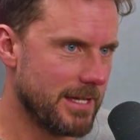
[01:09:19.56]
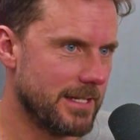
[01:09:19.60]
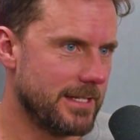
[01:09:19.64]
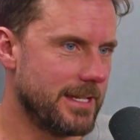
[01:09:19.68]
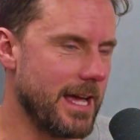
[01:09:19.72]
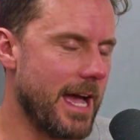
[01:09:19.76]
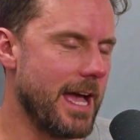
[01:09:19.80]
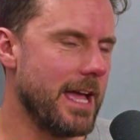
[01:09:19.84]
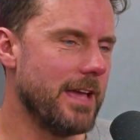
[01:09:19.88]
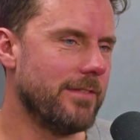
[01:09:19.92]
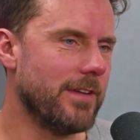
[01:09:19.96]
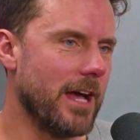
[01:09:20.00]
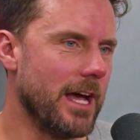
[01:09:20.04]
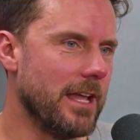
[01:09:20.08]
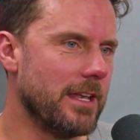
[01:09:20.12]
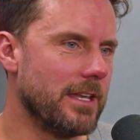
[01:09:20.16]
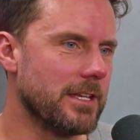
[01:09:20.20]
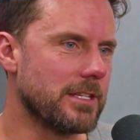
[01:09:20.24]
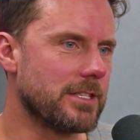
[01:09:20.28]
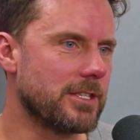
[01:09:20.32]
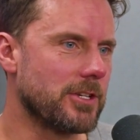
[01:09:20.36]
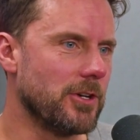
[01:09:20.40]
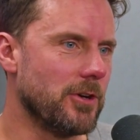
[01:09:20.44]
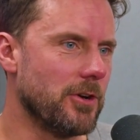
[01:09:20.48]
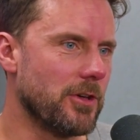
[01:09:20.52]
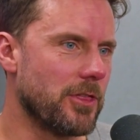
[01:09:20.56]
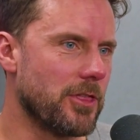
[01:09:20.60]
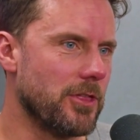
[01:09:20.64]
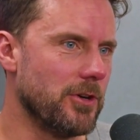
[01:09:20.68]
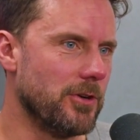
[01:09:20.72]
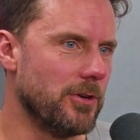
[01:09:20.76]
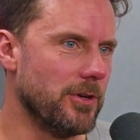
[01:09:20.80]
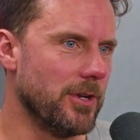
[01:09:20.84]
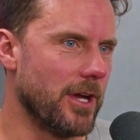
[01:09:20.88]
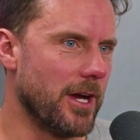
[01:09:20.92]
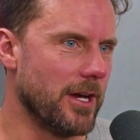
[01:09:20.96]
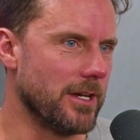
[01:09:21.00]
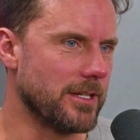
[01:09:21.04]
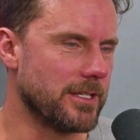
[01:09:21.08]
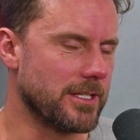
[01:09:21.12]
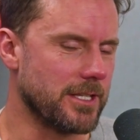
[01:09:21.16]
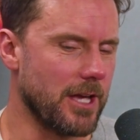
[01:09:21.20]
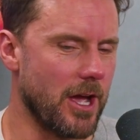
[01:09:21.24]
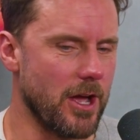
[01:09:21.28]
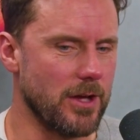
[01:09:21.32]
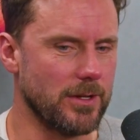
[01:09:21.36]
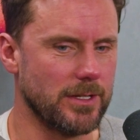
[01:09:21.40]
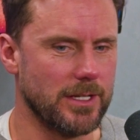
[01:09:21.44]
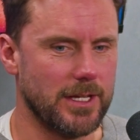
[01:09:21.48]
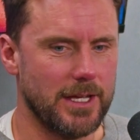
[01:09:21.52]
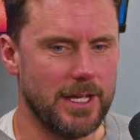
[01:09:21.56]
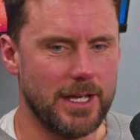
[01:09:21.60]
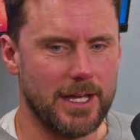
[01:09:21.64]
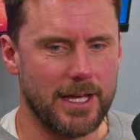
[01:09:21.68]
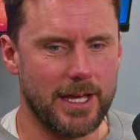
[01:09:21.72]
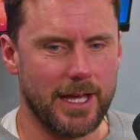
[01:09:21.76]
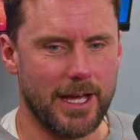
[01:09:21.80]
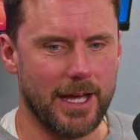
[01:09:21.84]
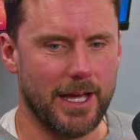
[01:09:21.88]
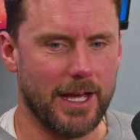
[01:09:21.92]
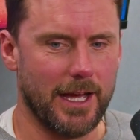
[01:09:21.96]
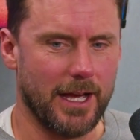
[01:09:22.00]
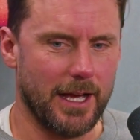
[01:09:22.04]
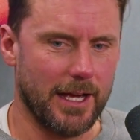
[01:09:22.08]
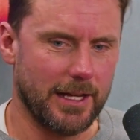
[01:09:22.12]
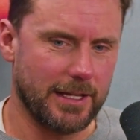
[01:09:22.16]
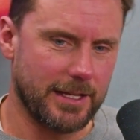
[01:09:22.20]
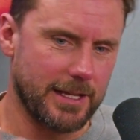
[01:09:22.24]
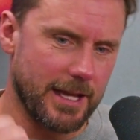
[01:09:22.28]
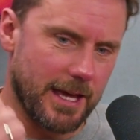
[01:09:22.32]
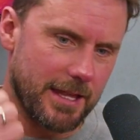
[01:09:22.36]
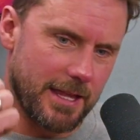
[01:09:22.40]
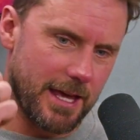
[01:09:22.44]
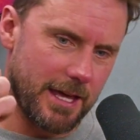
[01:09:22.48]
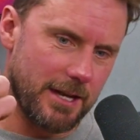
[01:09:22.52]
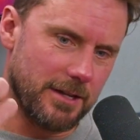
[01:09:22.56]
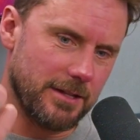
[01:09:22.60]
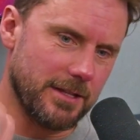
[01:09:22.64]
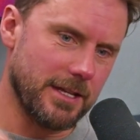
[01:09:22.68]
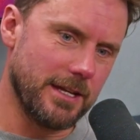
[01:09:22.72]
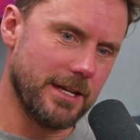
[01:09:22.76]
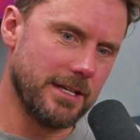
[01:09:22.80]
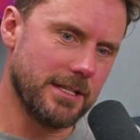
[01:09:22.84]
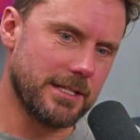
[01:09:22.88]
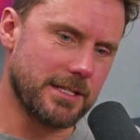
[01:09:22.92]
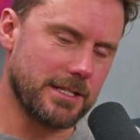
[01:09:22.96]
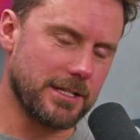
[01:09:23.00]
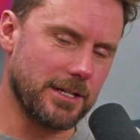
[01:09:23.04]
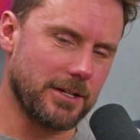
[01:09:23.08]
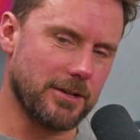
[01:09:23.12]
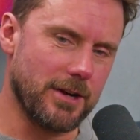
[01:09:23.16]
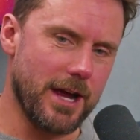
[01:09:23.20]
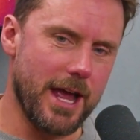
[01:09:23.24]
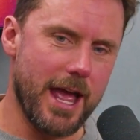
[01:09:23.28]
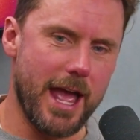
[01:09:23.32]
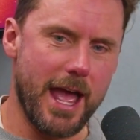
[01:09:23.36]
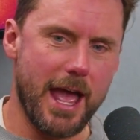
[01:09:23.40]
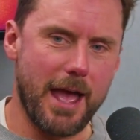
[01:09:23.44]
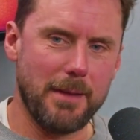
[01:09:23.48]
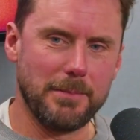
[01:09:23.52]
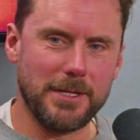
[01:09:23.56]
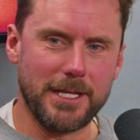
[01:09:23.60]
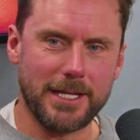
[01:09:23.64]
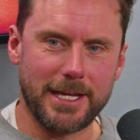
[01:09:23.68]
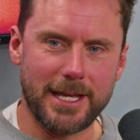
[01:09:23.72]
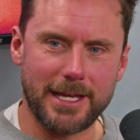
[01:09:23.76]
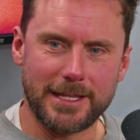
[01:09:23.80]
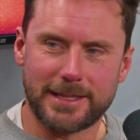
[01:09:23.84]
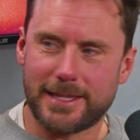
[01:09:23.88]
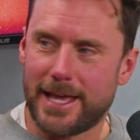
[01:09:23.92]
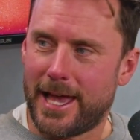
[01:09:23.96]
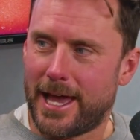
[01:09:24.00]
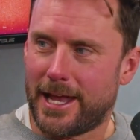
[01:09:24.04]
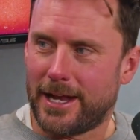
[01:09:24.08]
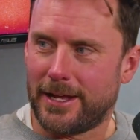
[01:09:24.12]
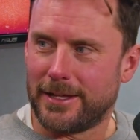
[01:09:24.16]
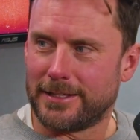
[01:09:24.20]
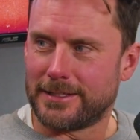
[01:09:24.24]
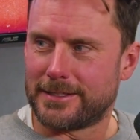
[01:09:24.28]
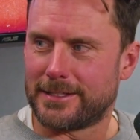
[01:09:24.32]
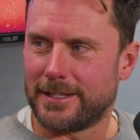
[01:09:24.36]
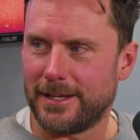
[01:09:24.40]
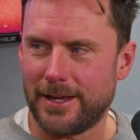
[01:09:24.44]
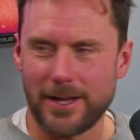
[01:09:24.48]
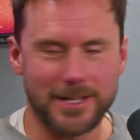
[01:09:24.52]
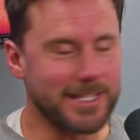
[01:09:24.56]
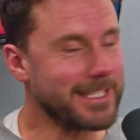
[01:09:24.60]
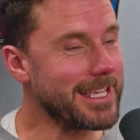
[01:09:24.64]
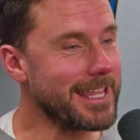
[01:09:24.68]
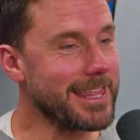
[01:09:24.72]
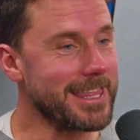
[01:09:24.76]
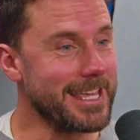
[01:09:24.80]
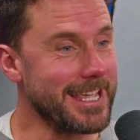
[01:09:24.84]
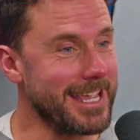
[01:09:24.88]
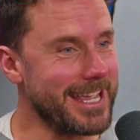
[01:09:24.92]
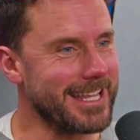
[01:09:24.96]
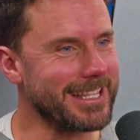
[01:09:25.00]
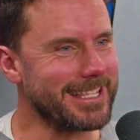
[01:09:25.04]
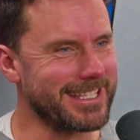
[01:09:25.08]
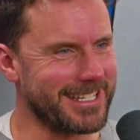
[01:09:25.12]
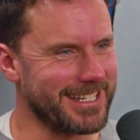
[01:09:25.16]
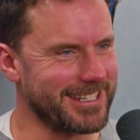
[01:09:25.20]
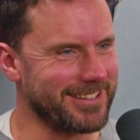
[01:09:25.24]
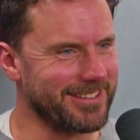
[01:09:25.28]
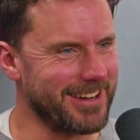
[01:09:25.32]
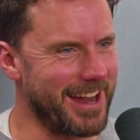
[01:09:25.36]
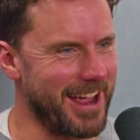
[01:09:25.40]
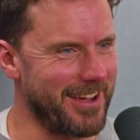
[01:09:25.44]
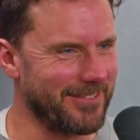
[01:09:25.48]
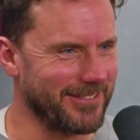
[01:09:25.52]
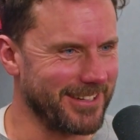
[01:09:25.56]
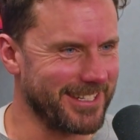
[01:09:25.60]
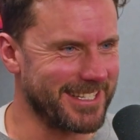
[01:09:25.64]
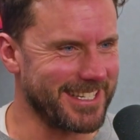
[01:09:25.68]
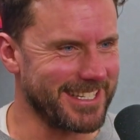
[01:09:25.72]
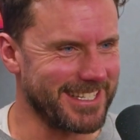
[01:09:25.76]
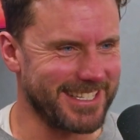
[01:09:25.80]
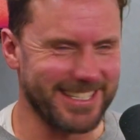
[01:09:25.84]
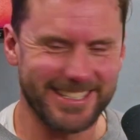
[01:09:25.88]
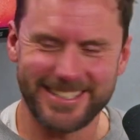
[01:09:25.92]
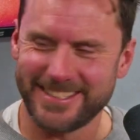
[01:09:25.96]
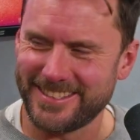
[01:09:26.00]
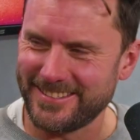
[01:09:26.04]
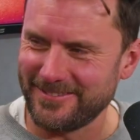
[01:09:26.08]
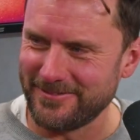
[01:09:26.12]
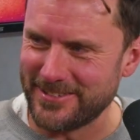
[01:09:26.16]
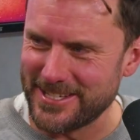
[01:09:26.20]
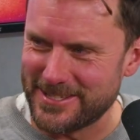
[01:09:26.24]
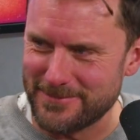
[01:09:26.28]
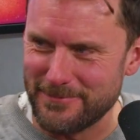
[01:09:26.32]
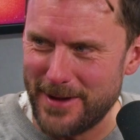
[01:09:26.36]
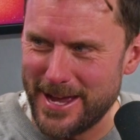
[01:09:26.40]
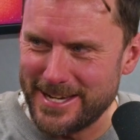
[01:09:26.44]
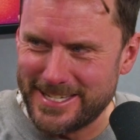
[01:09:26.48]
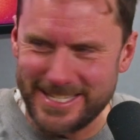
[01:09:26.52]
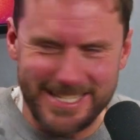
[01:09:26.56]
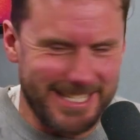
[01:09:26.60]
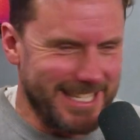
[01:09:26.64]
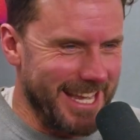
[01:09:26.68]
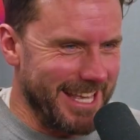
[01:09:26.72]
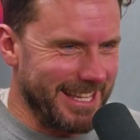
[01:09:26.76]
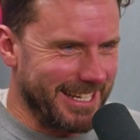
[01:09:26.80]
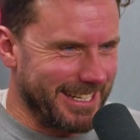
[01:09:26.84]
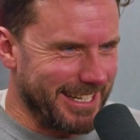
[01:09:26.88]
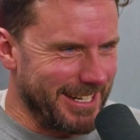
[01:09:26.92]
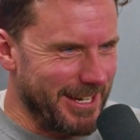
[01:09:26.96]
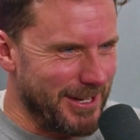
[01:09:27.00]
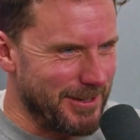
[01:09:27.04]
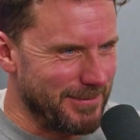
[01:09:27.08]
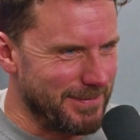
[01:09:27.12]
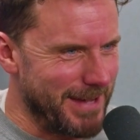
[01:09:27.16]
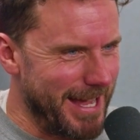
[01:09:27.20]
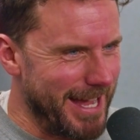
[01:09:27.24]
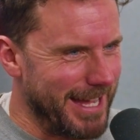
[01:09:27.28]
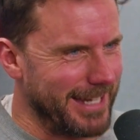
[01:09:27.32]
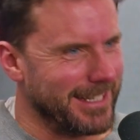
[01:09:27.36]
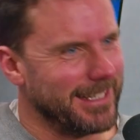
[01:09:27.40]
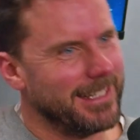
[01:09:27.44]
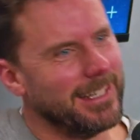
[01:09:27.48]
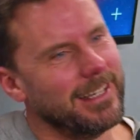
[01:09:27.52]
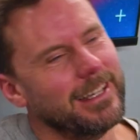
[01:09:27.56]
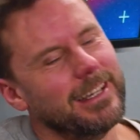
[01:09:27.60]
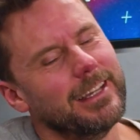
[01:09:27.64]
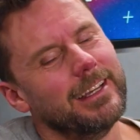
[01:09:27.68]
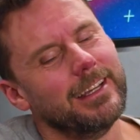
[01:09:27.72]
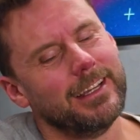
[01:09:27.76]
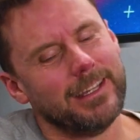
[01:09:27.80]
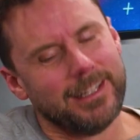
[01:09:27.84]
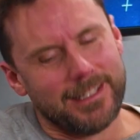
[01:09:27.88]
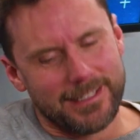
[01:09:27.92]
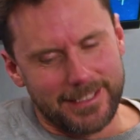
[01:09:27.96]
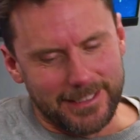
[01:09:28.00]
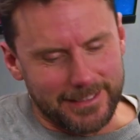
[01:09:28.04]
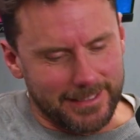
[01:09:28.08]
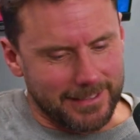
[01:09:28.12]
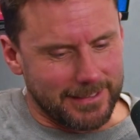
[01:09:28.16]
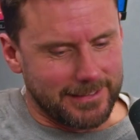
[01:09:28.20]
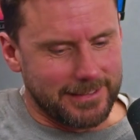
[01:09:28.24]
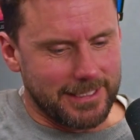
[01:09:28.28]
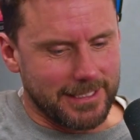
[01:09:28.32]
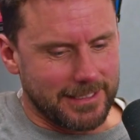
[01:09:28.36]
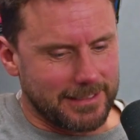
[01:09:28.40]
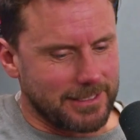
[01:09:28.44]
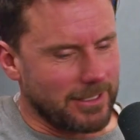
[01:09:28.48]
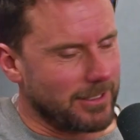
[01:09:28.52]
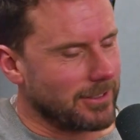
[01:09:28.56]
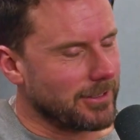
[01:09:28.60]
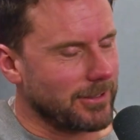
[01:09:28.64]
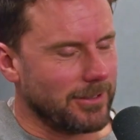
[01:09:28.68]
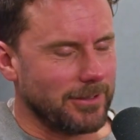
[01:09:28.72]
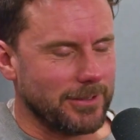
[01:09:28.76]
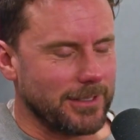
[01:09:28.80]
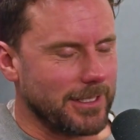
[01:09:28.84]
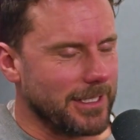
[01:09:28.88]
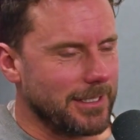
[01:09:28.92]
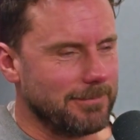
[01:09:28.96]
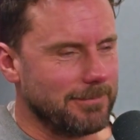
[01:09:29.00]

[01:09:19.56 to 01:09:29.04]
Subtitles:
Dave_Thorno. So get that on the Instagram. You get that on... I said the Instagram. Which makes you sound like an old man. TikTok, all that.